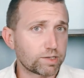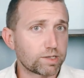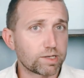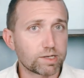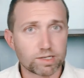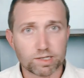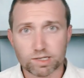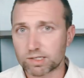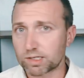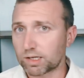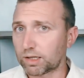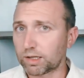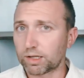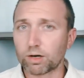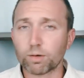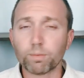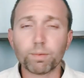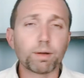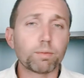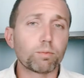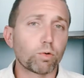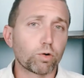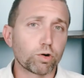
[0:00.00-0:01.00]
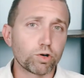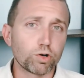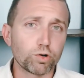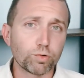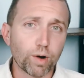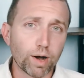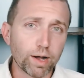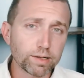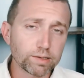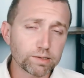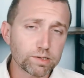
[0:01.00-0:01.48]
This is a little bit more
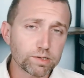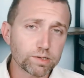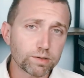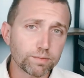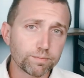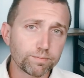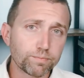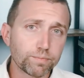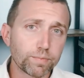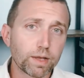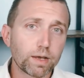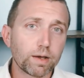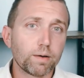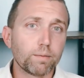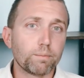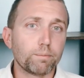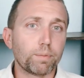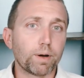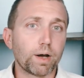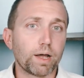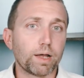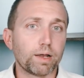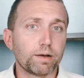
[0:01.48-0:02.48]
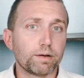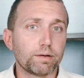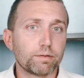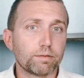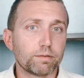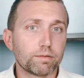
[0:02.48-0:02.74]
nuanced, but